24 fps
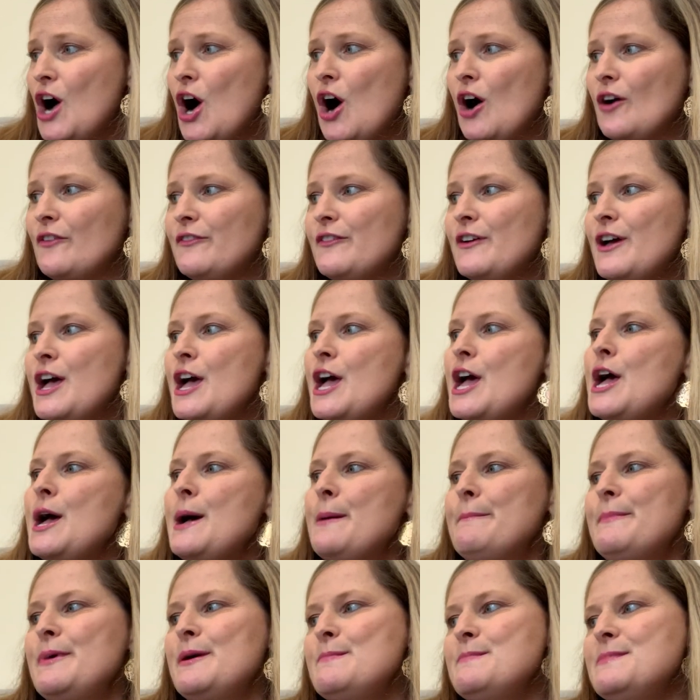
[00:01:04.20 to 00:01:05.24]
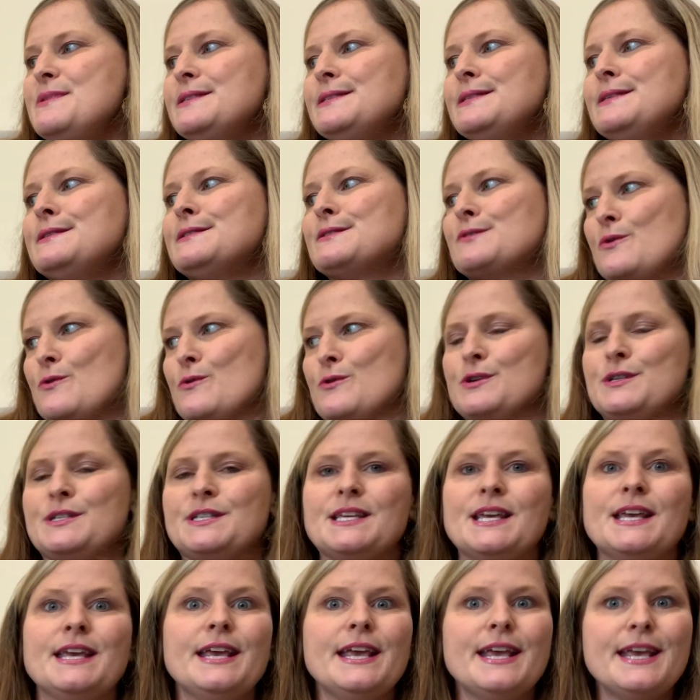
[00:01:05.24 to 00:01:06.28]
off, but Mrs.
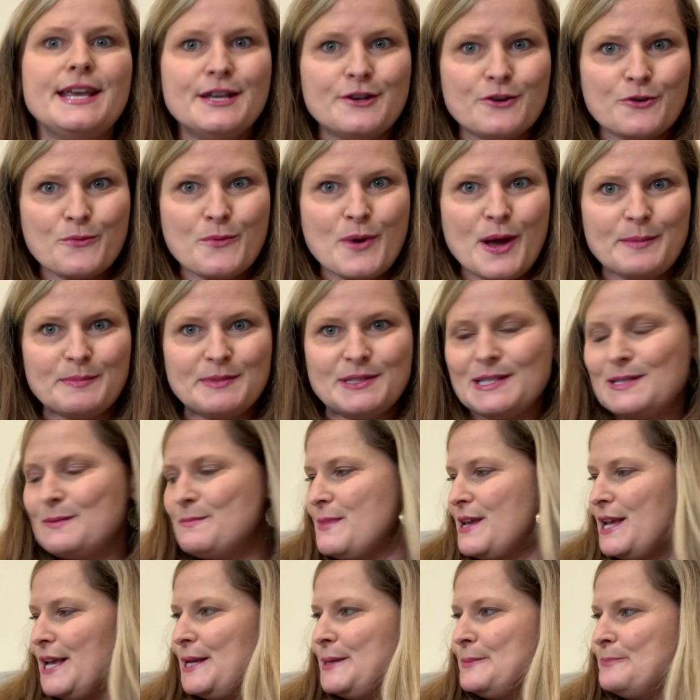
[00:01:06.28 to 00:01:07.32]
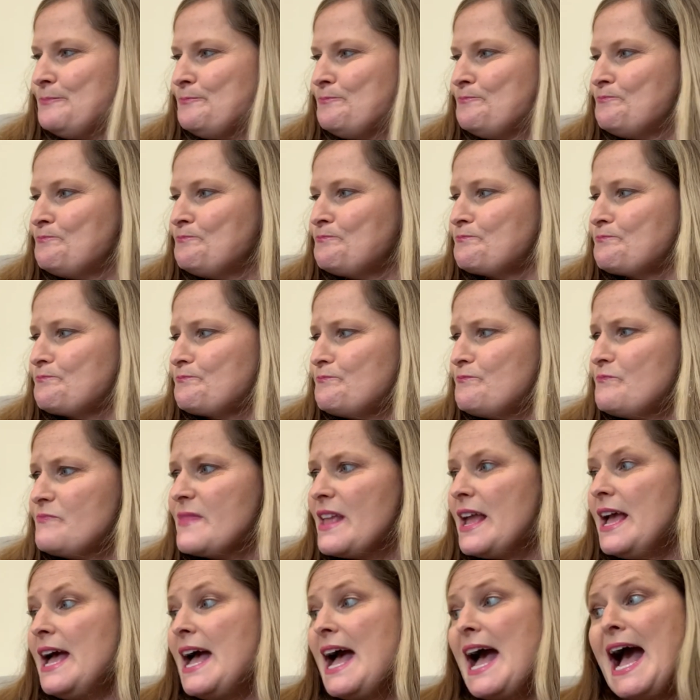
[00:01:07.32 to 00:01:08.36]
Gorski interrupted me.
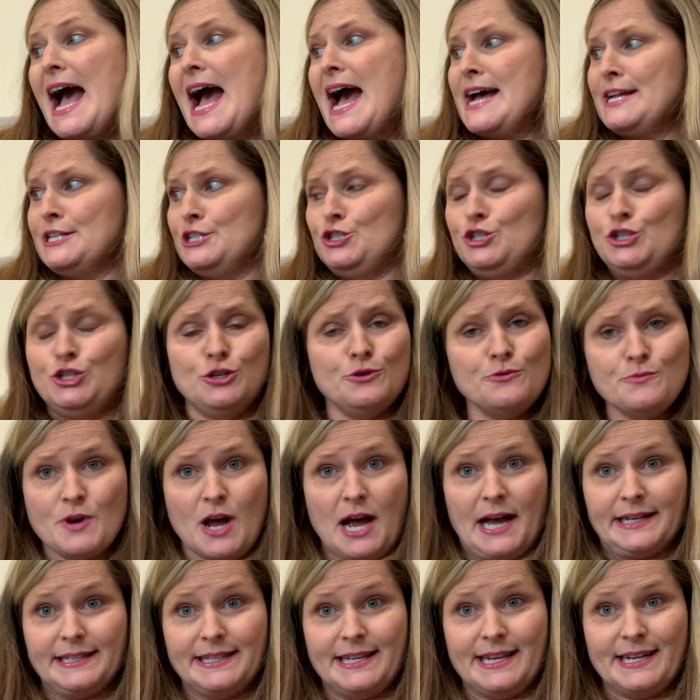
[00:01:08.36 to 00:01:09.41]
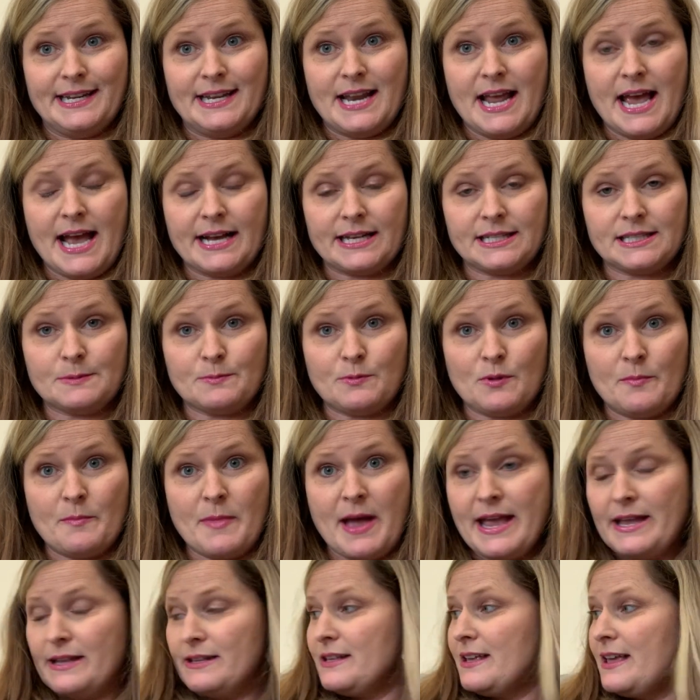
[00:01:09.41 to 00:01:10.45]
I do not need an
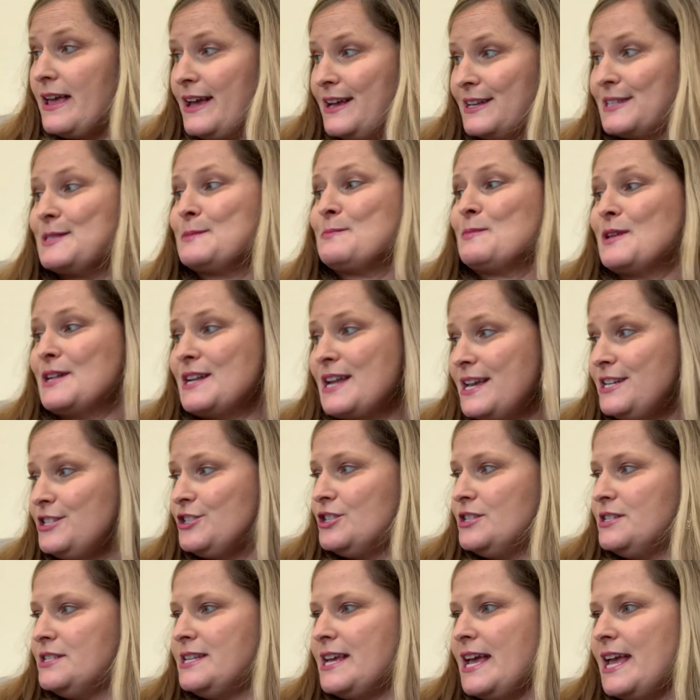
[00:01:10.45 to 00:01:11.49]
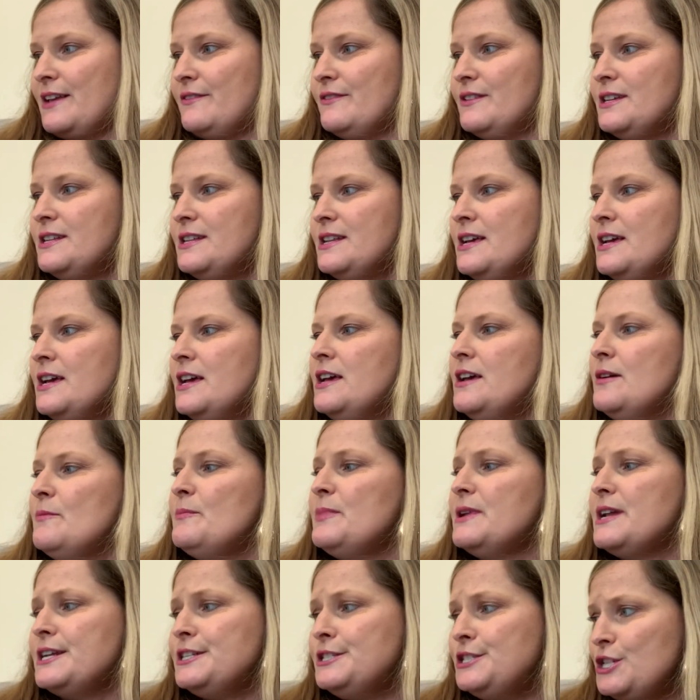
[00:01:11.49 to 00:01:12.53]
explanation, David,
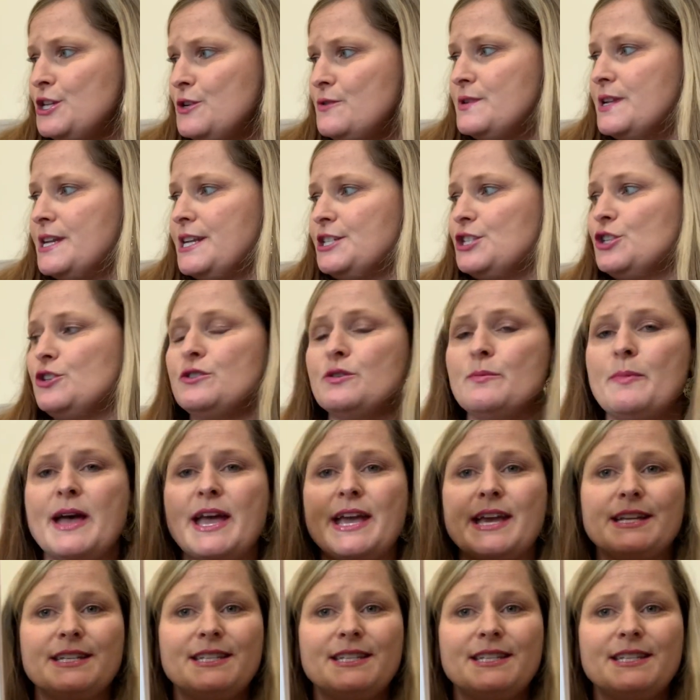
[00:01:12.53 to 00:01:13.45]
but I do need you to pay